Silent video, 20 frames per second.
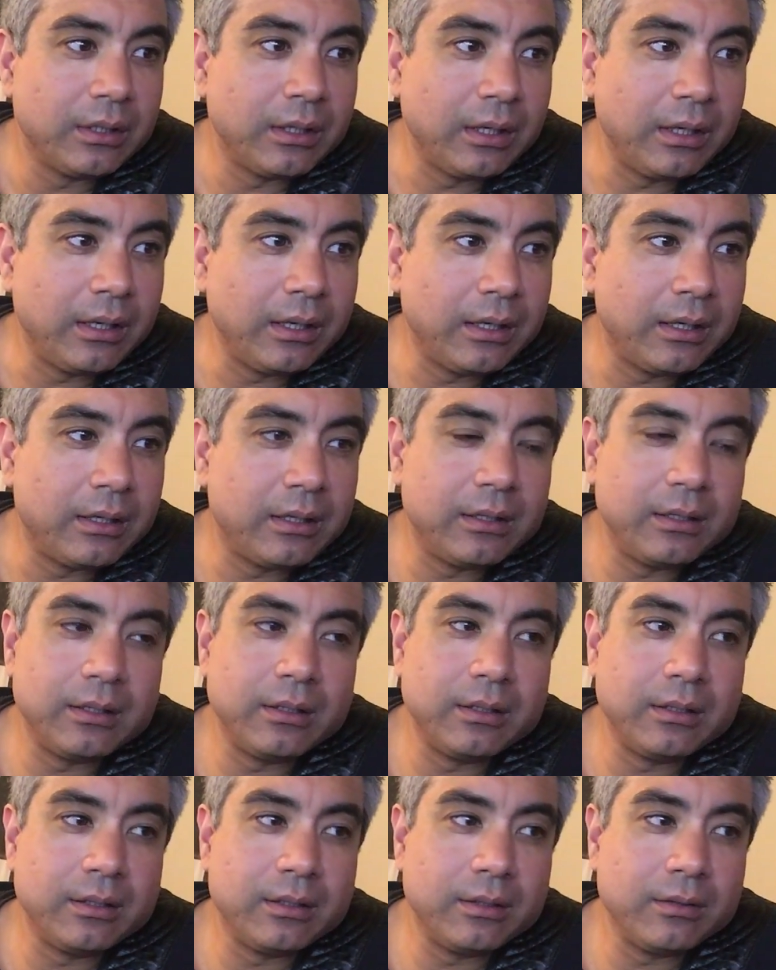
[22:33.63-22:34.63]

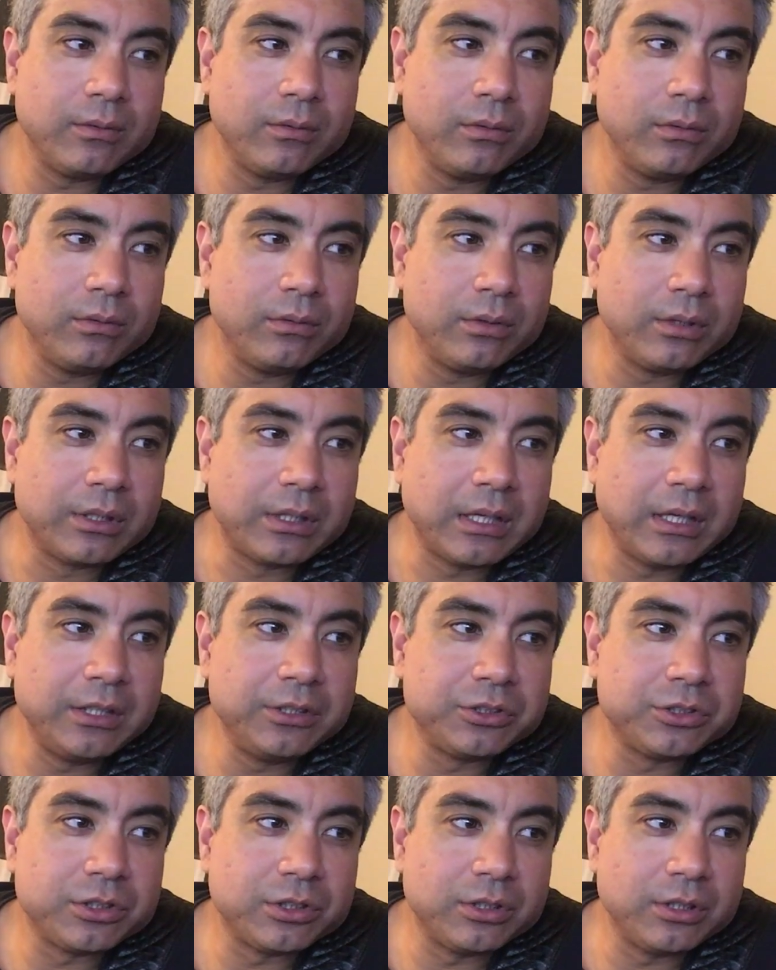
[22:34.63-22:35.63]
and
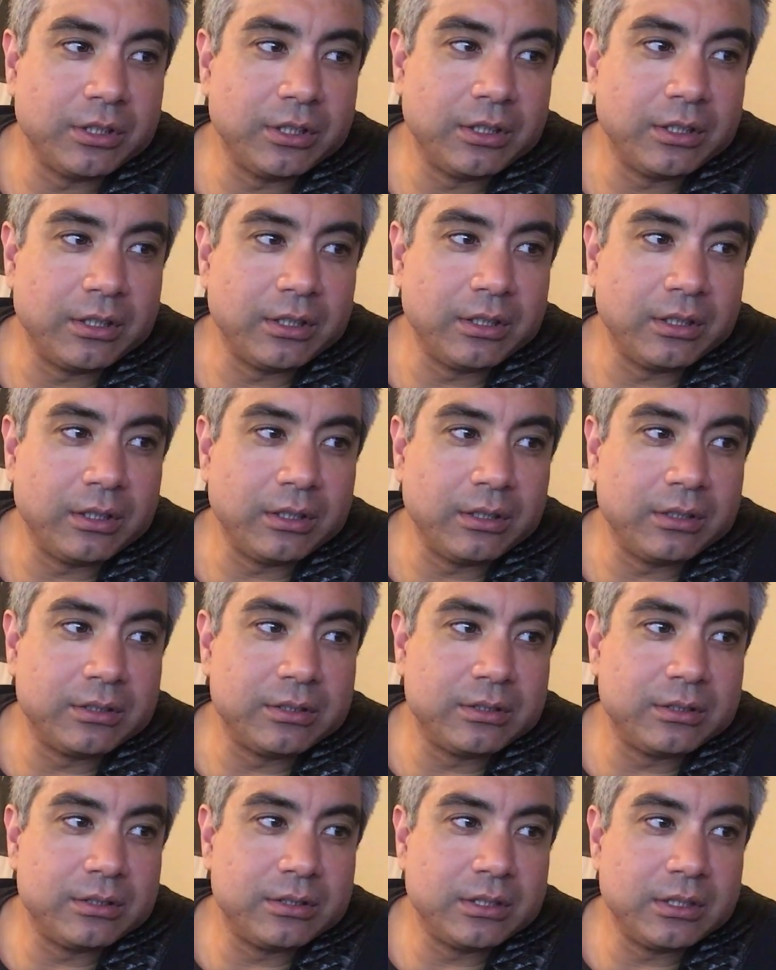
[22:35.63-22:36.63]
occasionally the
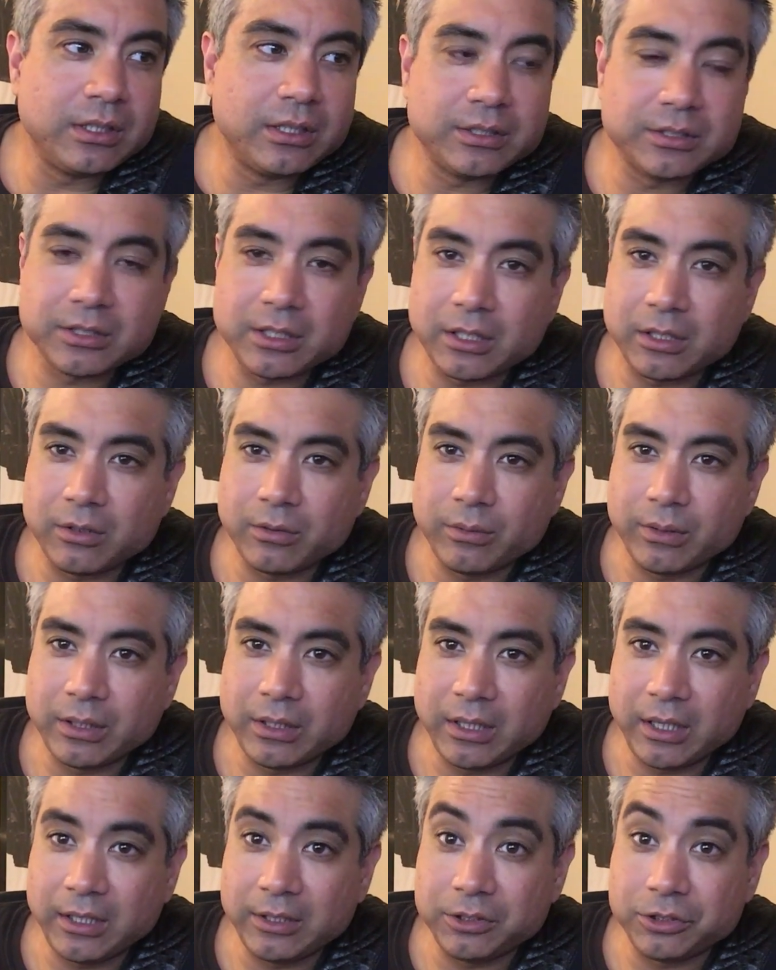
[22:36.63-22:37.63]

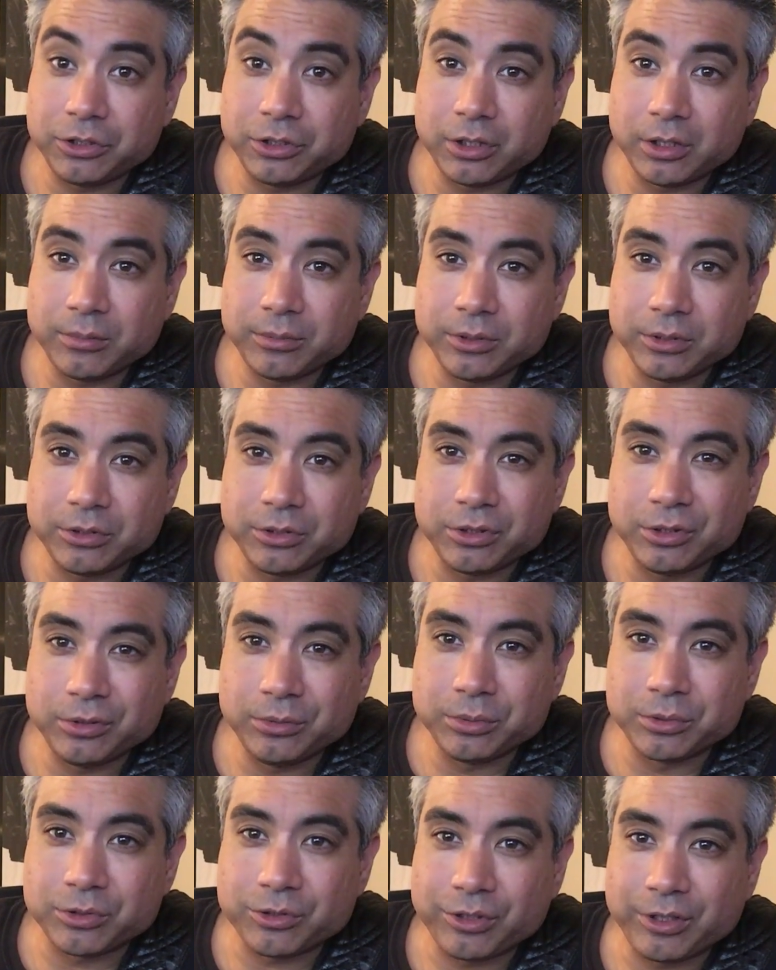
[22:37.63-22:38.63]
TS808 HW
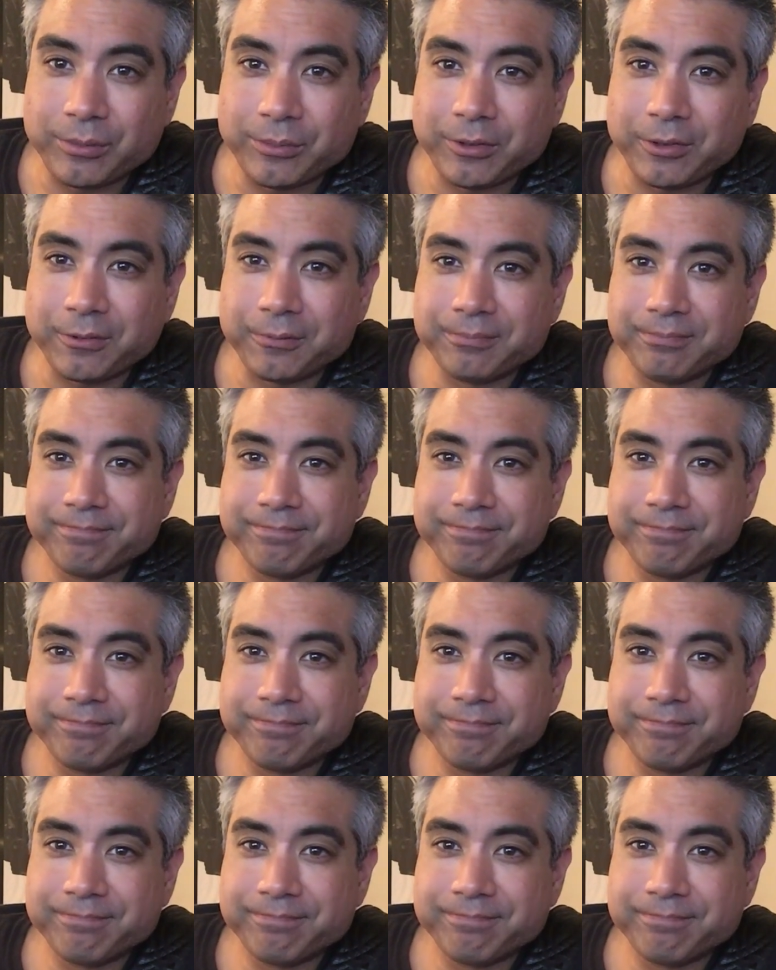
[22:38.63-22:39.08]
tube screamer.